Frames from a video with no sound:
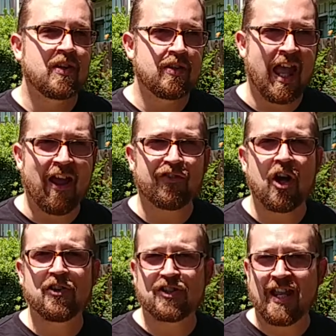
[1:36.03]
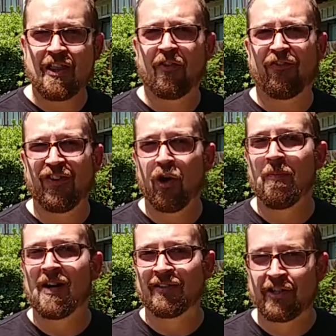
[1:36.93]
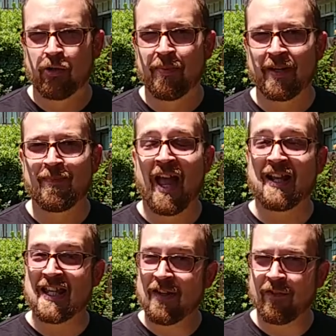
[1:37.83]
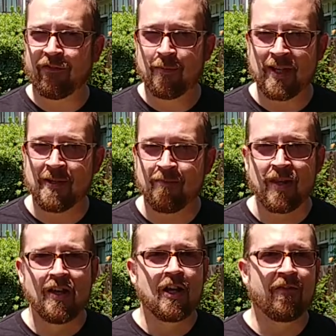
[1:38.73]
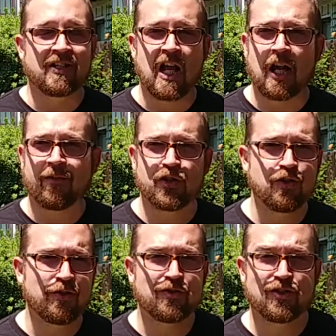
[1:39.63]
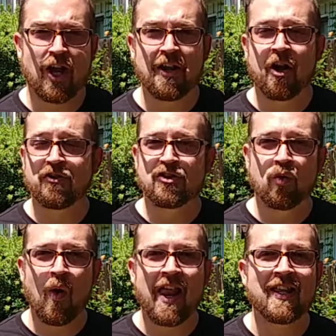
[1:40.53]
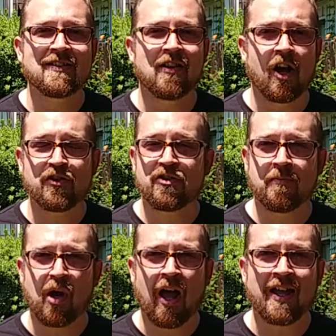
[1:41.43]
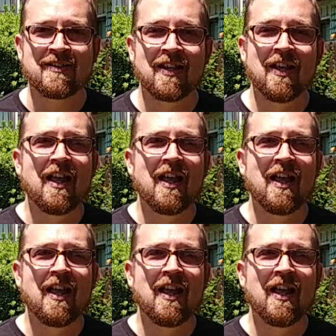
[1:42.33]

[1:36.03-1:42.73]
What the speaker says: You have to understand the film a little bit. And even for me, a photographer who shot hundreds of weddings and hundreds of brides,